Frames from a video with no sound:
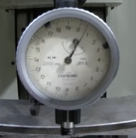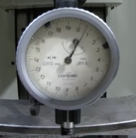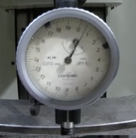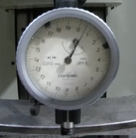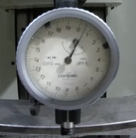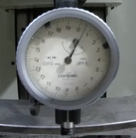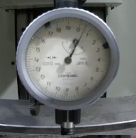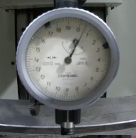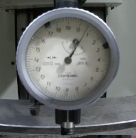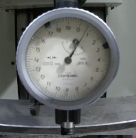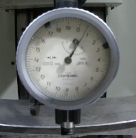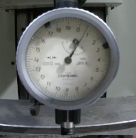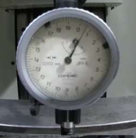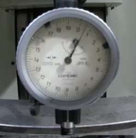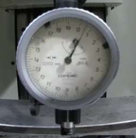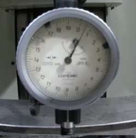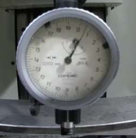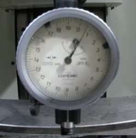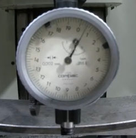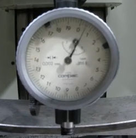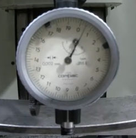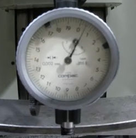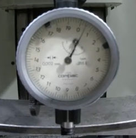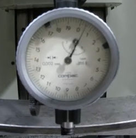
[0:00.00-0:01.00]

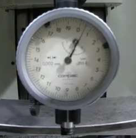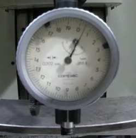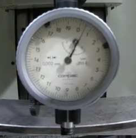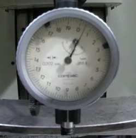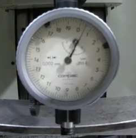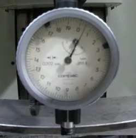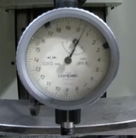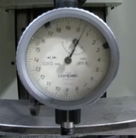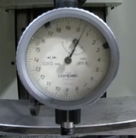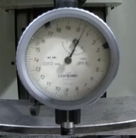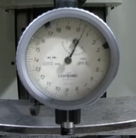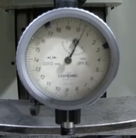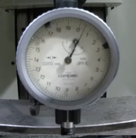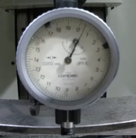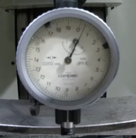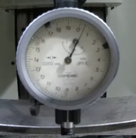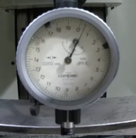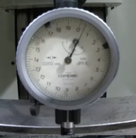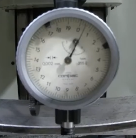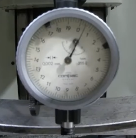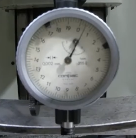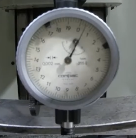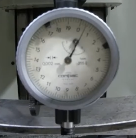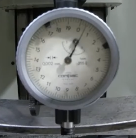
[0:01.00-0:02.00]

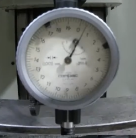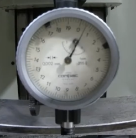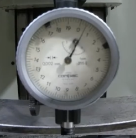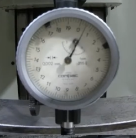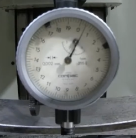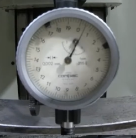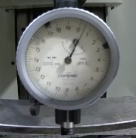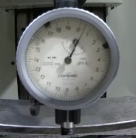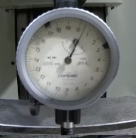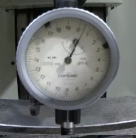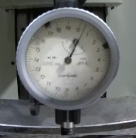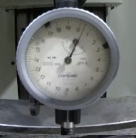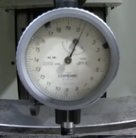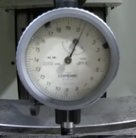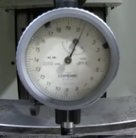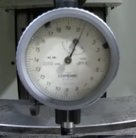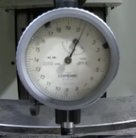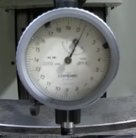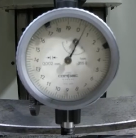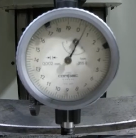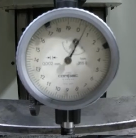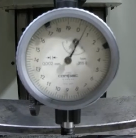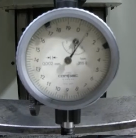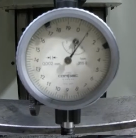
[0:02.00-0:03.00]

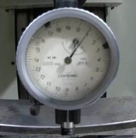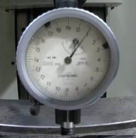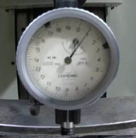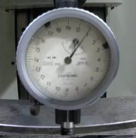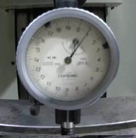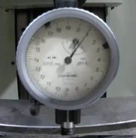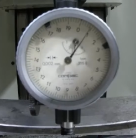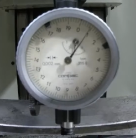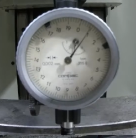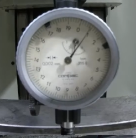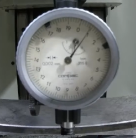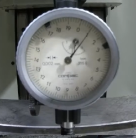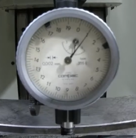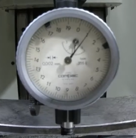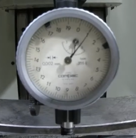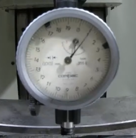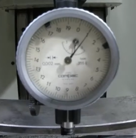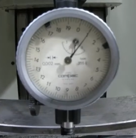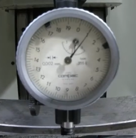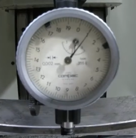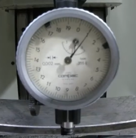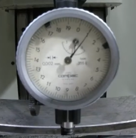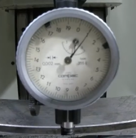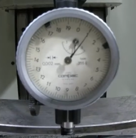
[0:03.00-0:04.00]

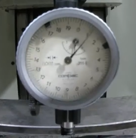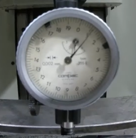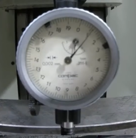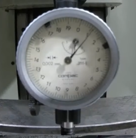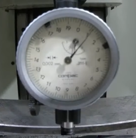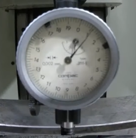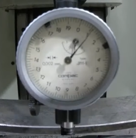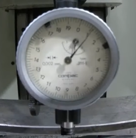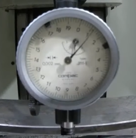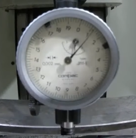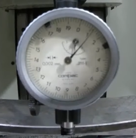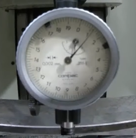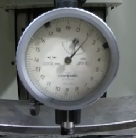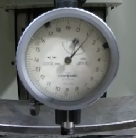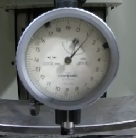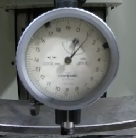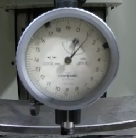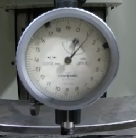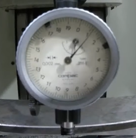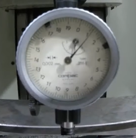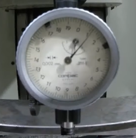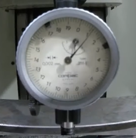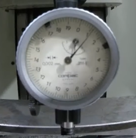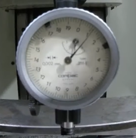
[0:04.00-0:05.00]

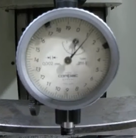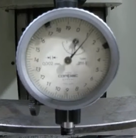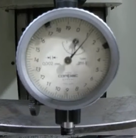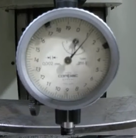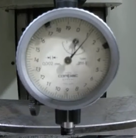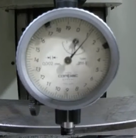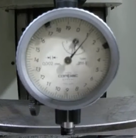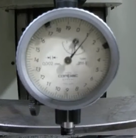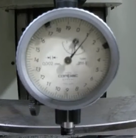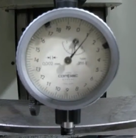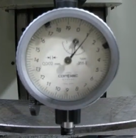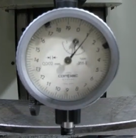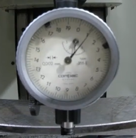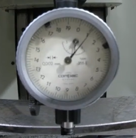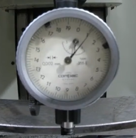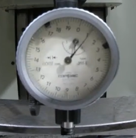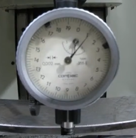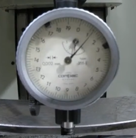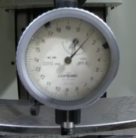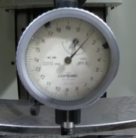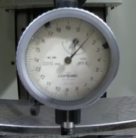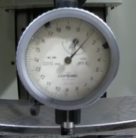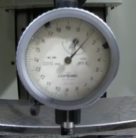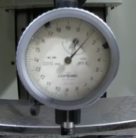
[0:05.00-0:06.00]

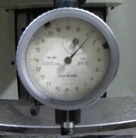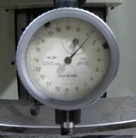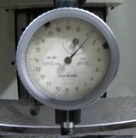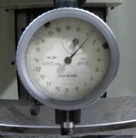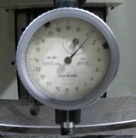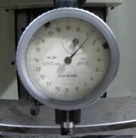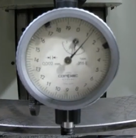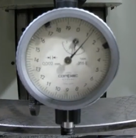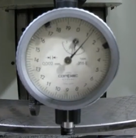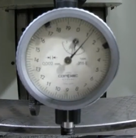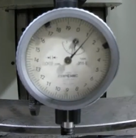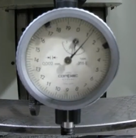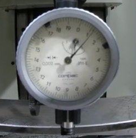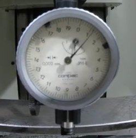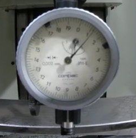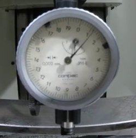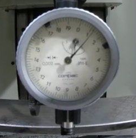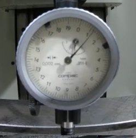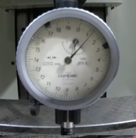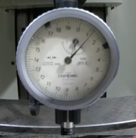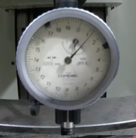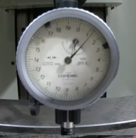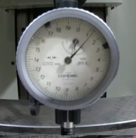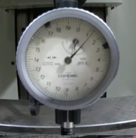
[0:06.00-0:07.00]

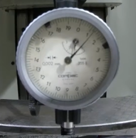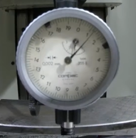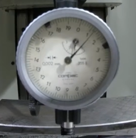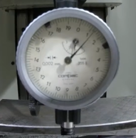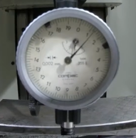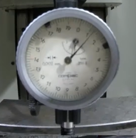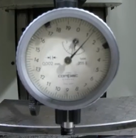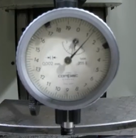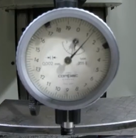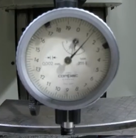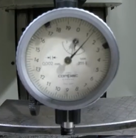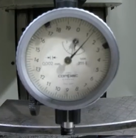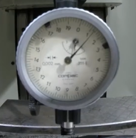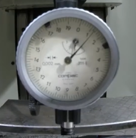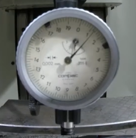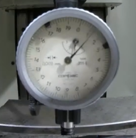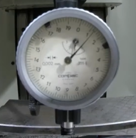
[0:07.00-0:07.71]
Nothing is said.